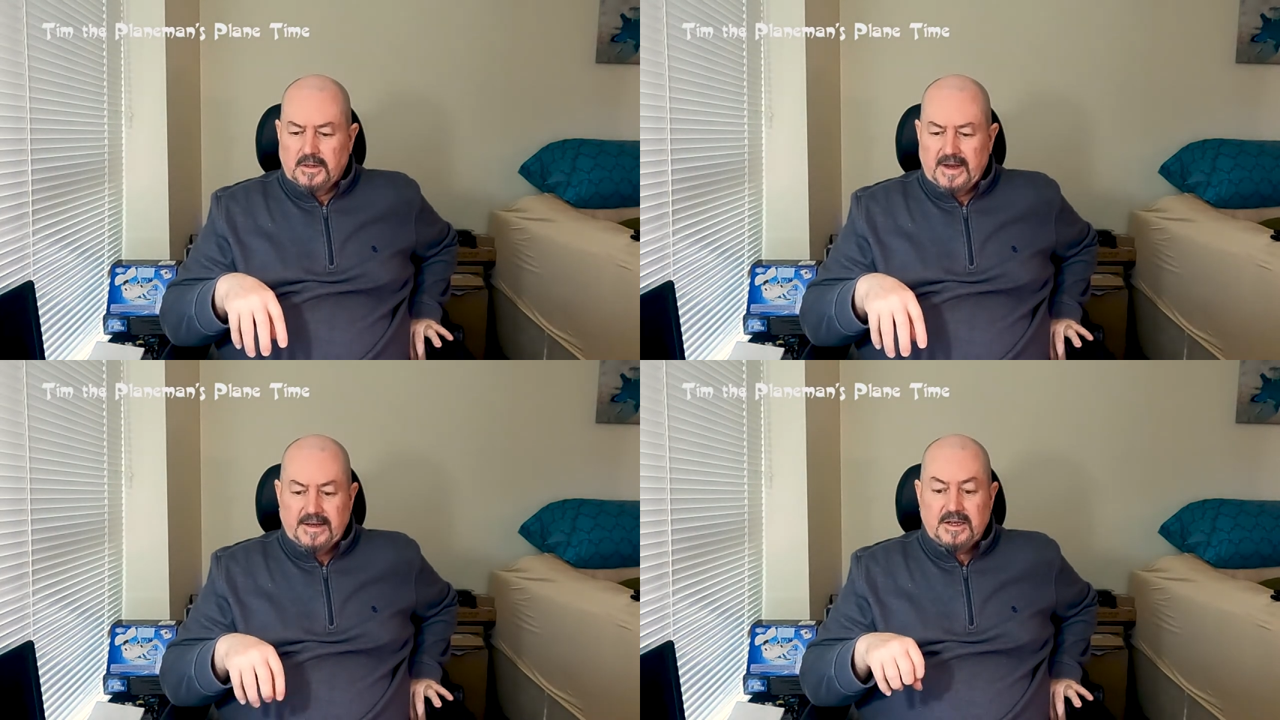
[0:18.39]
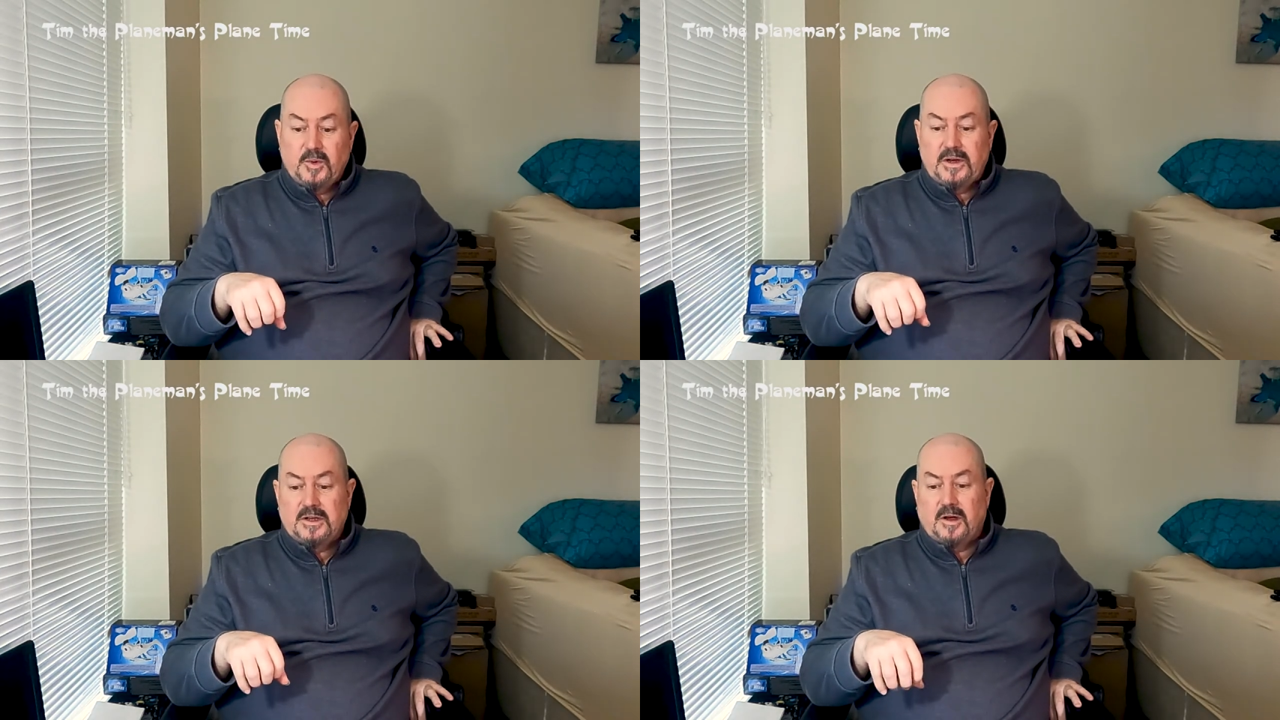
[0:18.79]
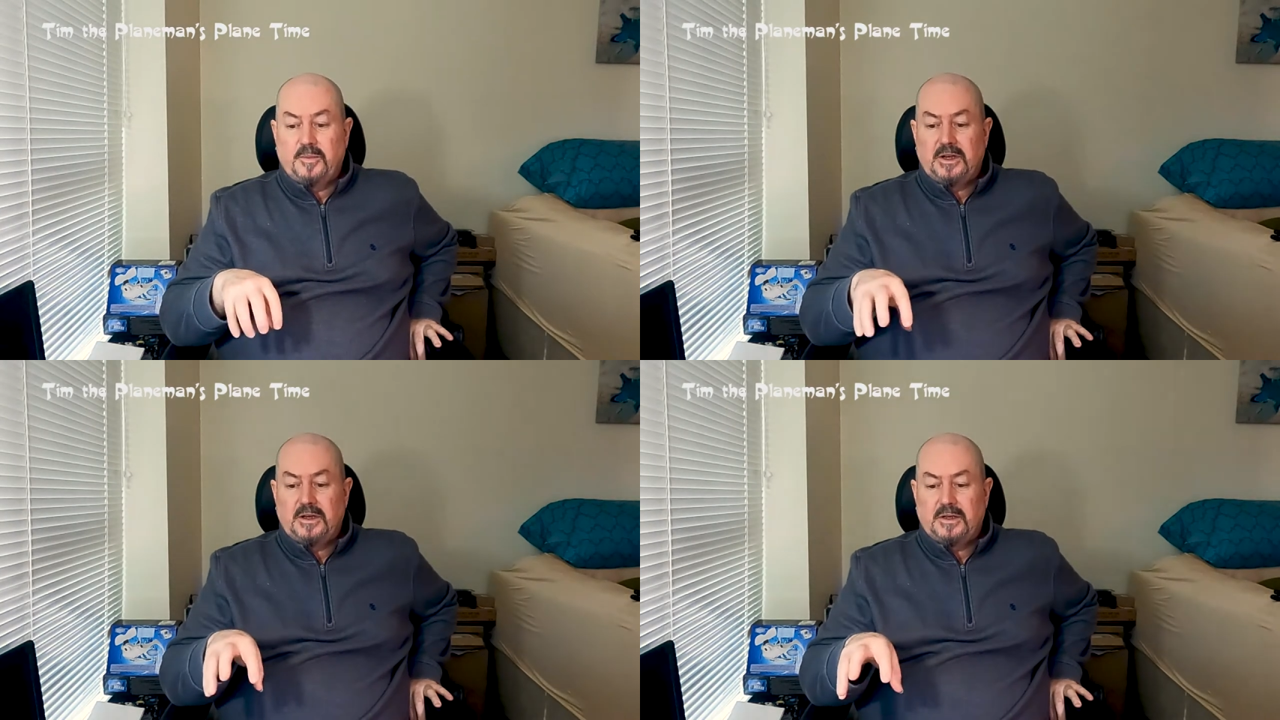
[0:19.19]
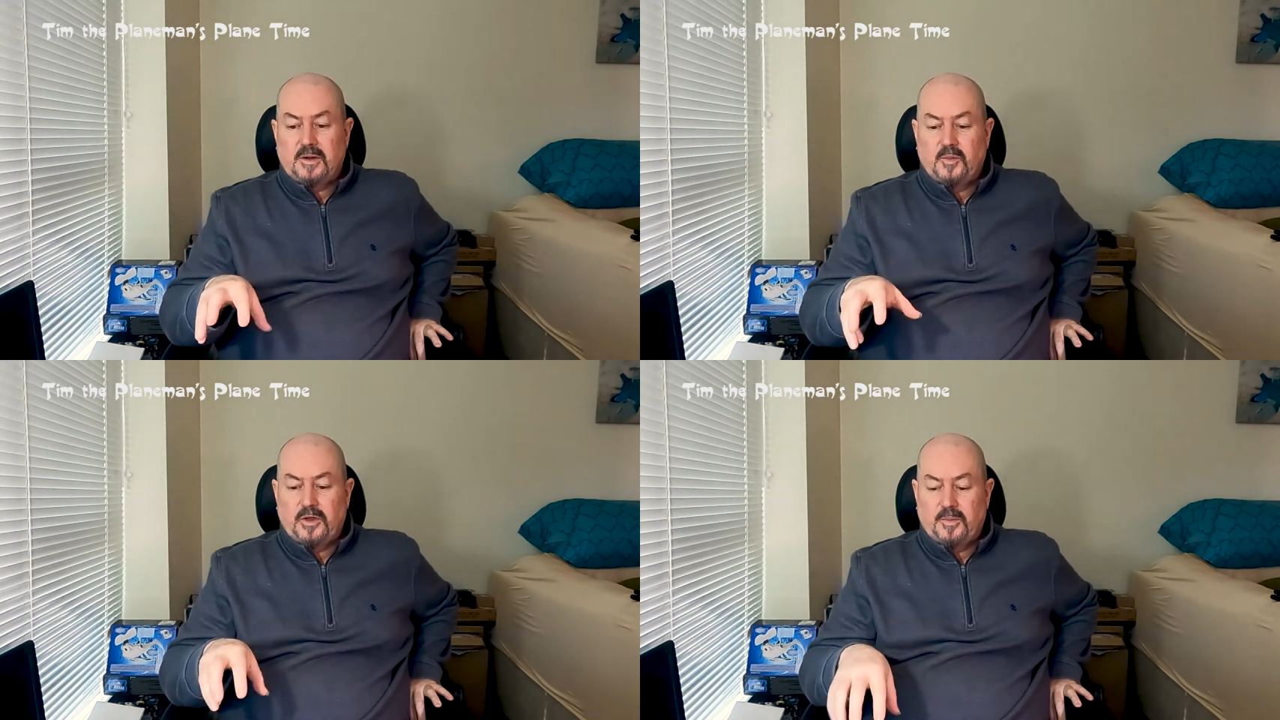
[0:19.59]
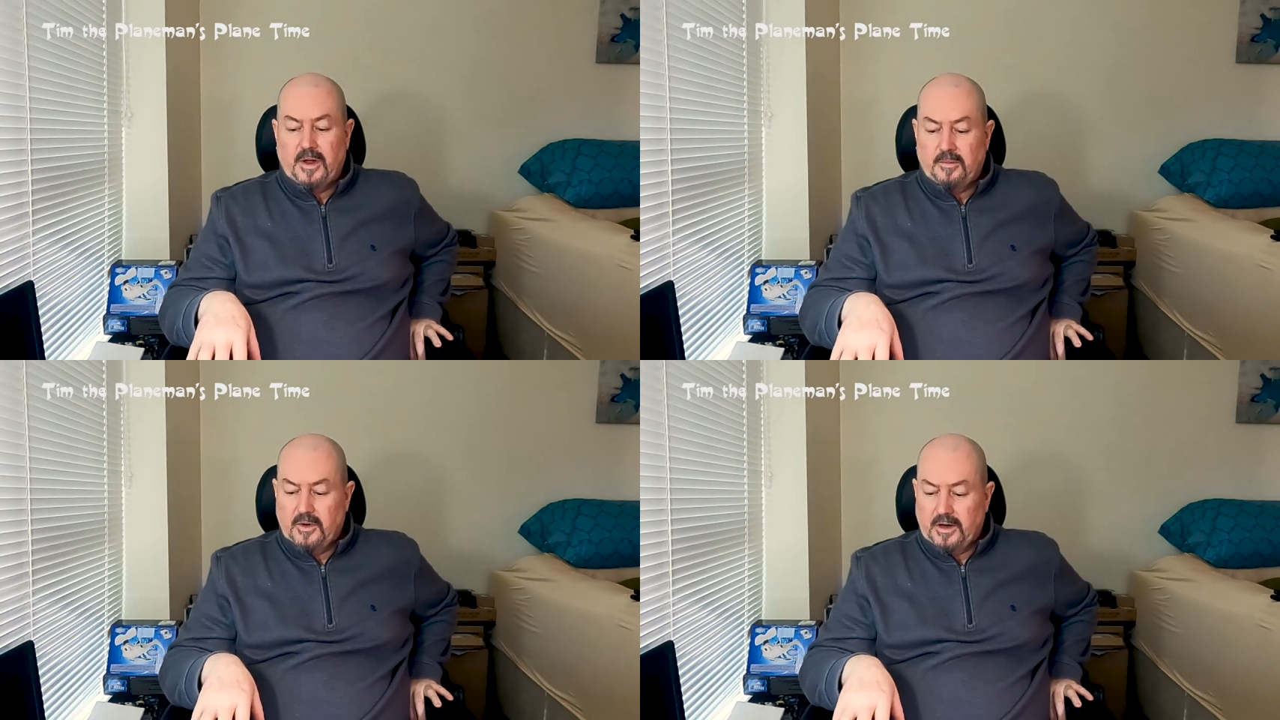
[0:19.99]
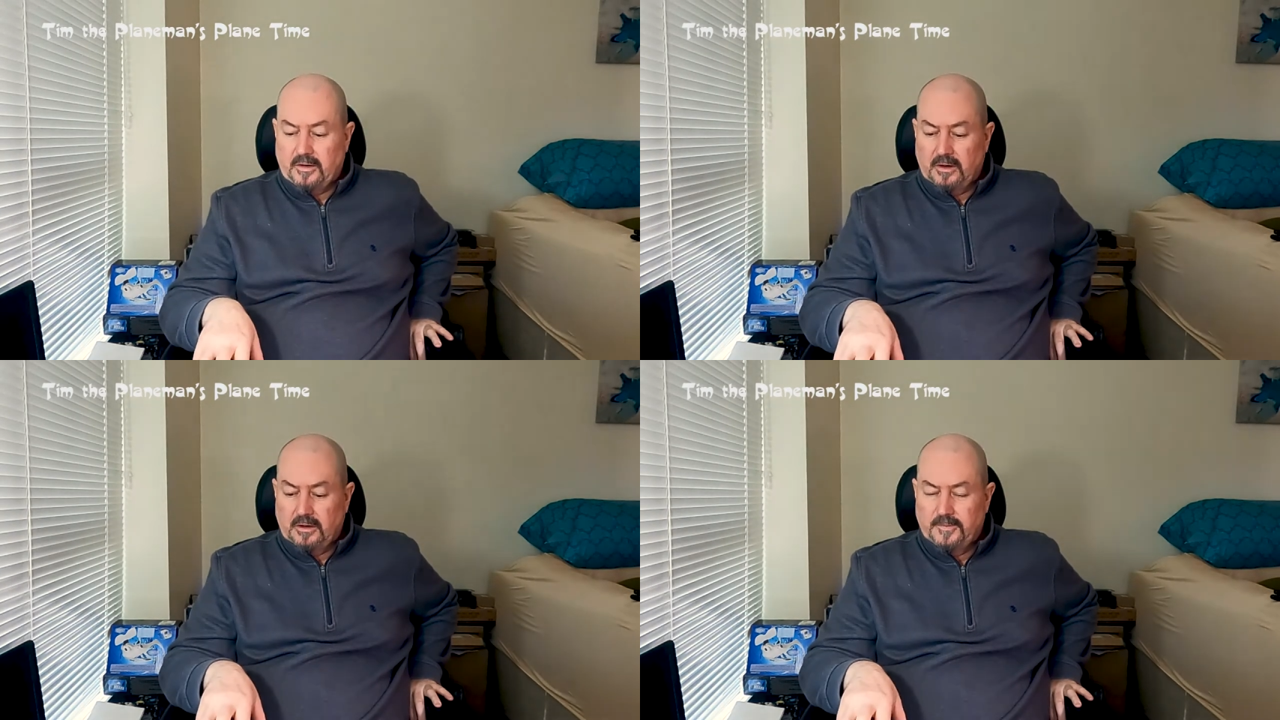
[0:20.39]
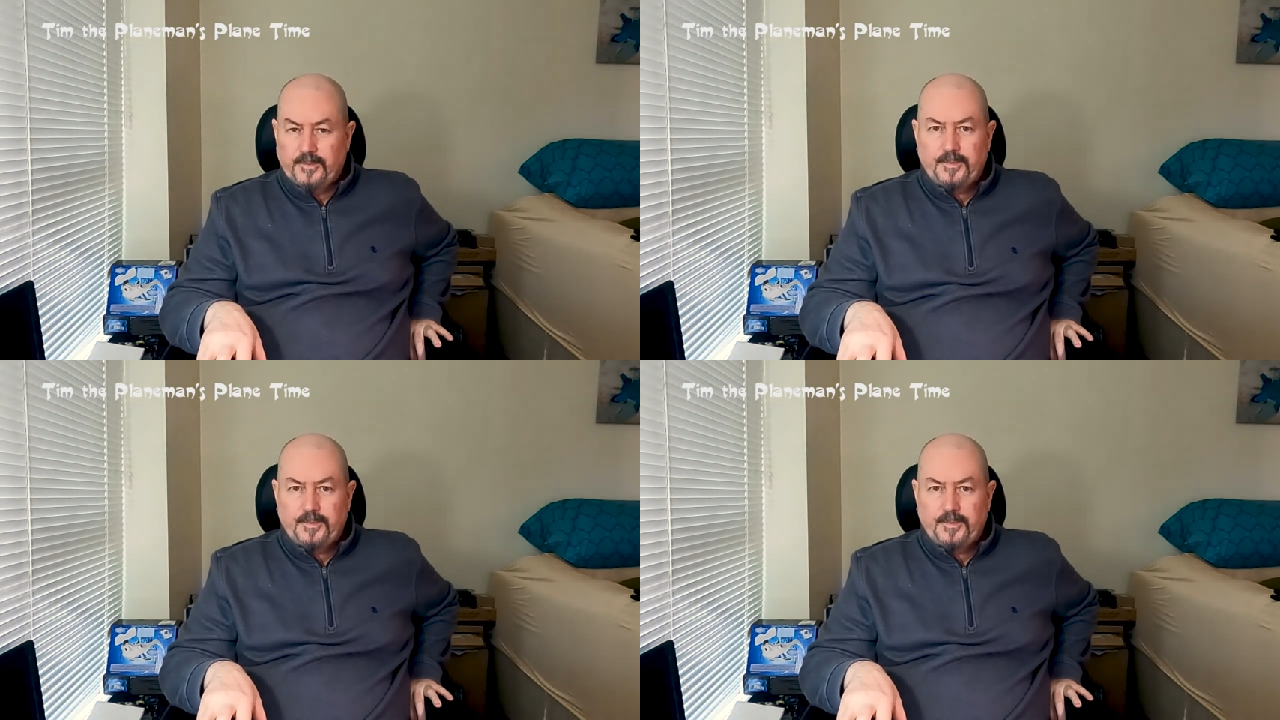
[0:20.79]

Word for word: Dancing Wings Hobby Sopwith Pup Micro.